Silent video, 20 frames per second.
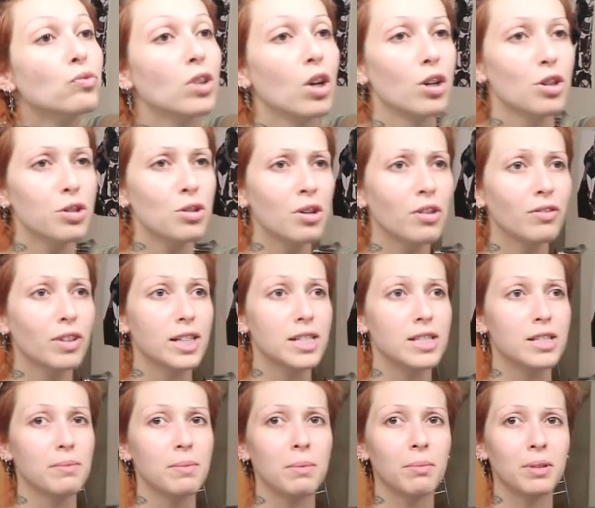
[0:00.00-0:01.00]
Also, I've like
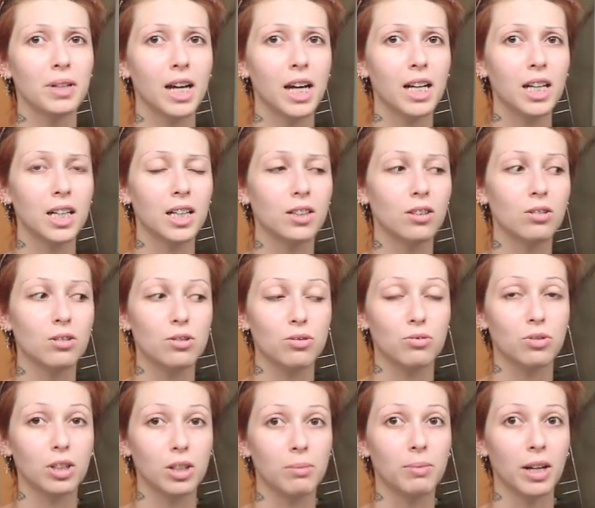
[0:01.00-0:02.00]
seen people get it. It looks
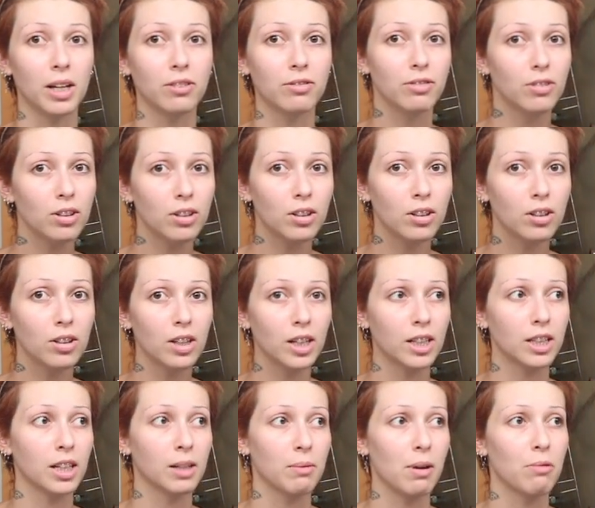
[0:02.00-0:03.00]
really painful,
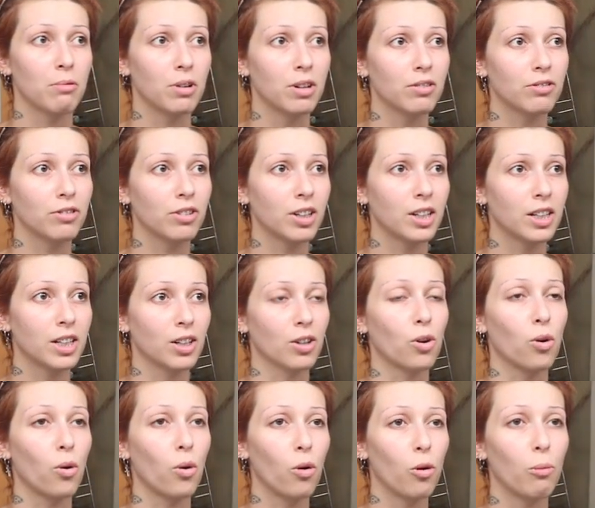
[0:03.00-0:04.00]
and like my one friend, like
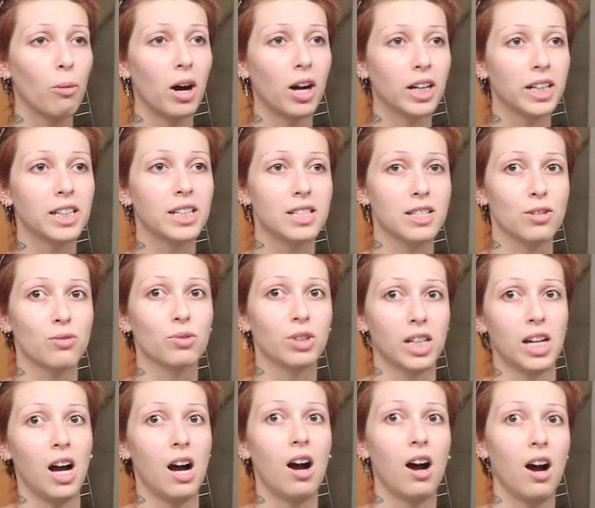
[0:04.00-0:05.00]
her whole body gets like
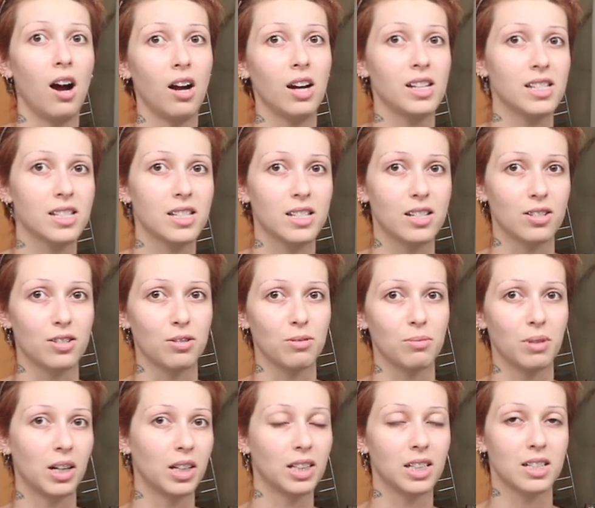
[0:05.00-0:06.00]
really hot because her
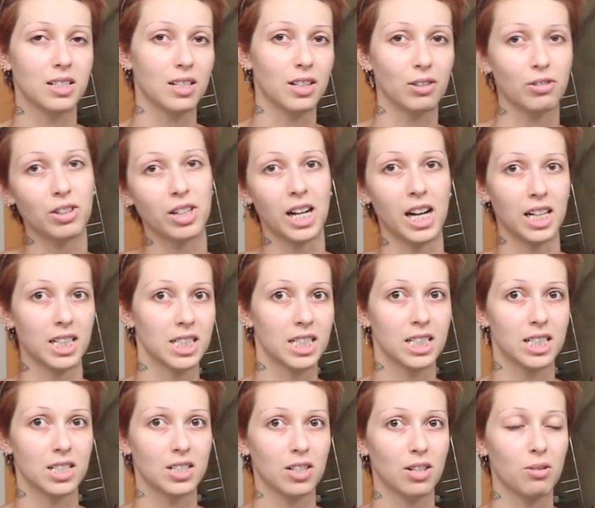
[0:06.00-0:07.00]
body is like
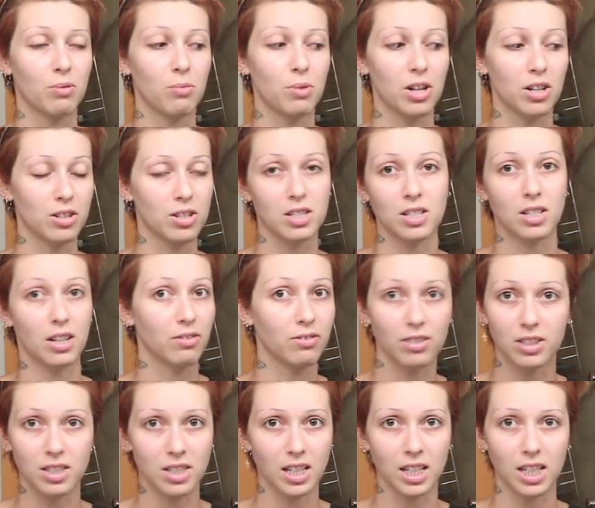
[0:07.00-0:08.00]
reacting to like weird stuff
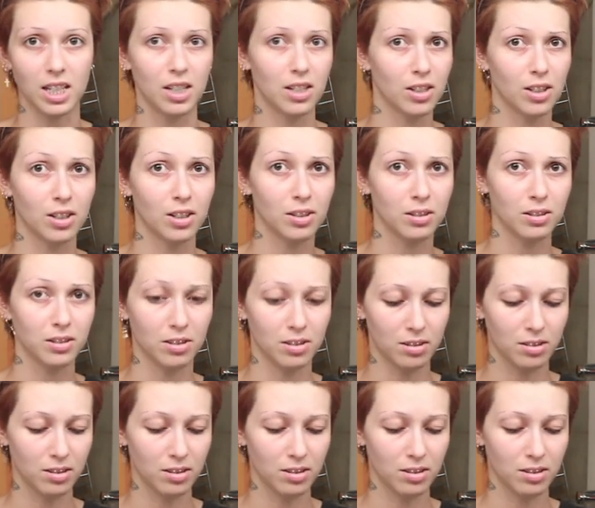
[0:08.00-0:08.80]
that's like in her.